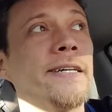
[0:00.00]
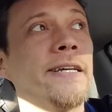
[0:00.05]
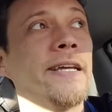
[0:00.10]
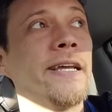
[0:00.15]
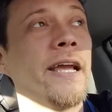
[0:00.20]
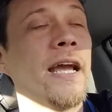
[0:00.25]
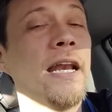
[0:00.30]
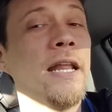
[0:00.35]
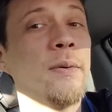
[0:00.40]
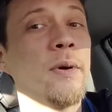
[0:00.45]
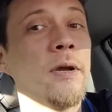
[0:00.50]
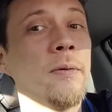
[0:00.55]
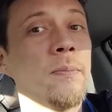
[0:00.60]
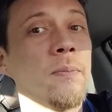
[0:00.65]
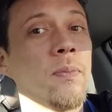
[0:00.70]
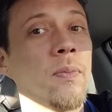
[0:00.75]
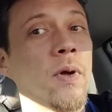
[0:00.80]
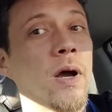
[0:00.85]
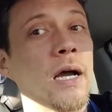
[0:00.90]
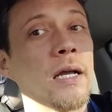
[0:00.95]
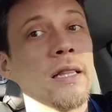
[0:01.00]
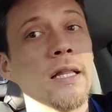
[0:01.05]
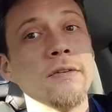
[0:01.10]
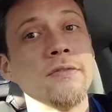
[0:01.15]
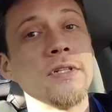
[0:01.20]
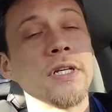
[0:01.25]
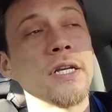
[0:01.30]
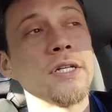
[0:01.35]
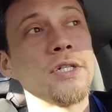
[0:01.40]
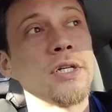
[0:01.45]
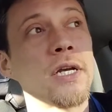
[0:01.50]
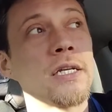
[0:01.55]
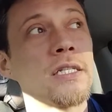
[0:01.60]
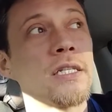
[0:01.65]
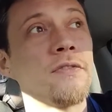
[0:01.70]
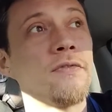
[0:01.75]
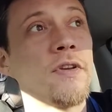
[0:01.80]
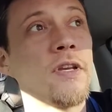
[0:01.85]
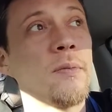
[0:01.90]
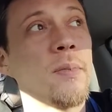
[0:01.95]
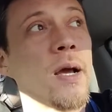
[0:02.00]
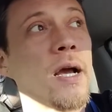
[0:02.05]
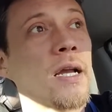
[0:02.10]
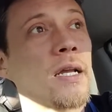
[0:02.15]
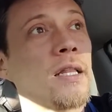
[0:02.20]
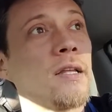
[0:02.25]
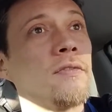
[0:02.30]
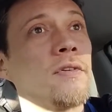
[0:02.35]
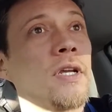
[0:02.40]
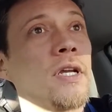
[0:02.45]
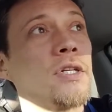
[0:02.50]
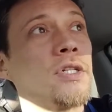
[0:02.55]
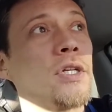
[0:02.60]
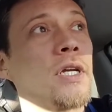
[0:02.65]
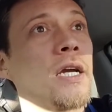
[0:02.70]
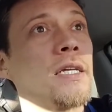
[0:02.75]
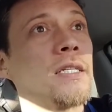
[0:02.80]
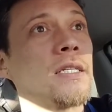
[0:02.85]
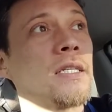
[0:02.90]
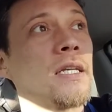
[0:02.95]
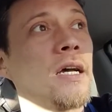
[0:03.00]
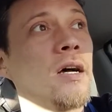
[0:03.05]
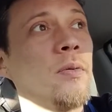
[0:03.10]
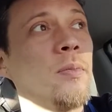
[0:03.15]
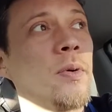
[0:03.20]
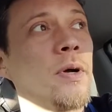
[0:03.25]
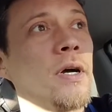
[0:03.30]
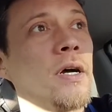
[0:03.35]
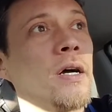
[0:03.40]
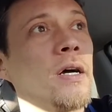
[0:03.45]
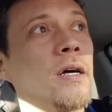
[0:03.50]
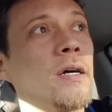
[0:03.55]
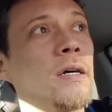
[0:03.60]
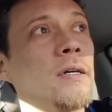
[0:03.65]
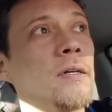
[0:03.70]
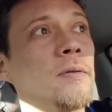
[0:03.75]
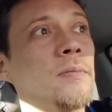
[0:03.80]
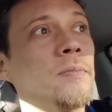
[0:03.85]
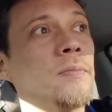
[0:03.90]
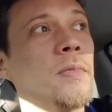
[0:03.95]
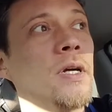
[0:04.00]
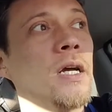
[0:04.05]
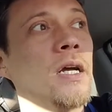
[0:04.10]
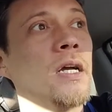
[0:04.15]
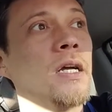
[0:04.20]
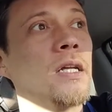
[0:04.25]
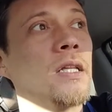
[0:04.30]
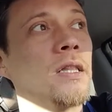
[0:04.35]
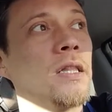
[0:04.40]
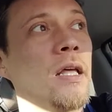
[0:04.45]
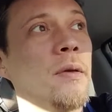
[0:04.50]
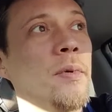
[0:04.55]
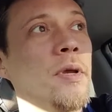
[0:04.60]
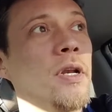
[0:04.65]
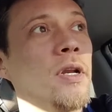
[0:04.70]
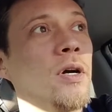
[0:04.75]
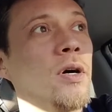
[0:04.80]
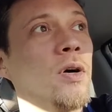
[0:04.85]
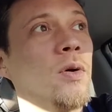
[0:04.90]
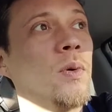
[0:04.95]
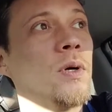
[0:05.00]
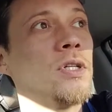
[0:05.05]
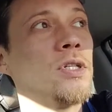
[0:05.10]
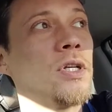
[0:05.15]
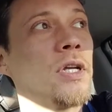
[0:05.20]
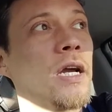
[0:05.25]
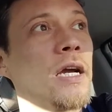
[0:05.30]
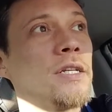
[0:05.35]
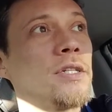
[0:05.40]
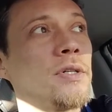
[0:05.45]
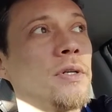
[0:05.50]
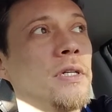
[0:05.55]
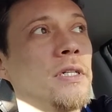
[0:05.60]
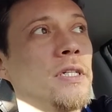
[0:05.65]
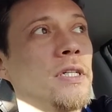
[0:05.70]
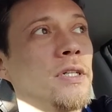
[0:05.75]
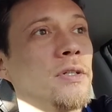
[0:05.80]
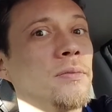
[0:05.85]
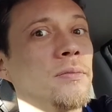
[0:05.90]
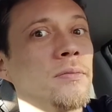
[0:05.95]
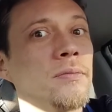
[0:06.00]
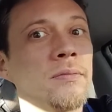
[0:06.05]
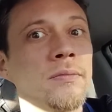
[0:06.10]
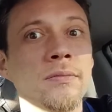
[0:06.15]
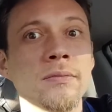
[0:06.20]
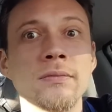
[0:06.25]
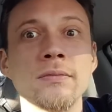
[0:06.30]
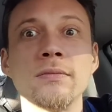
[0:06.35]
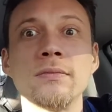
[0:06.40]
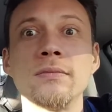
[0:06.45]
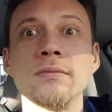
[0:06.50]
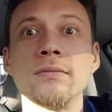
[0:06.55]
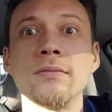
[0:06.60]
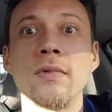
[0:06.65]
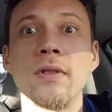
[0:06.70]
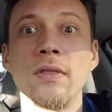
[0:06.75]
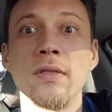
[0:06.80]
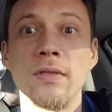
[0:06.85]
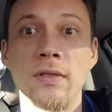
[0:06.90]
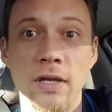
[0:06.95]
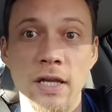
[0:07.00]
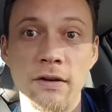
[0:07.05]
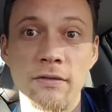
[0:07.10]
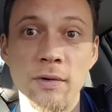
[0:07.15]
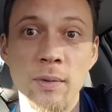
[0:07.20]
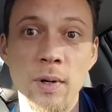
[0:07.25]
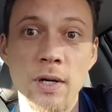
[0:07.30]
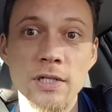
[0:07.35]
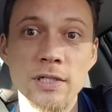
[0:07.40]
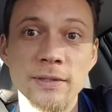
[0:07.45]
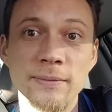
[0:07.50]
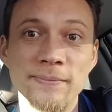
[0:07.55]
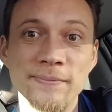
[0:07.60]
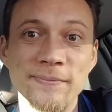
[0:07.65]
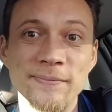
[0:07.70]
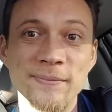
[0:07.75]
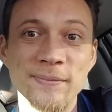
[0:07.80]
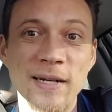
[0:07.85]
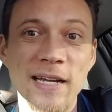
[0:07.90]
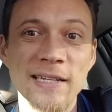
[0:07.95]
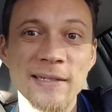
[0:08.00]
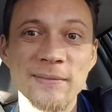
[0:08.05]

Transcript: Anyway, I'd love to get you guys' feedback. I'd love to get you guys' help. Let me know what you guys are into. Thank you for watching. Bye.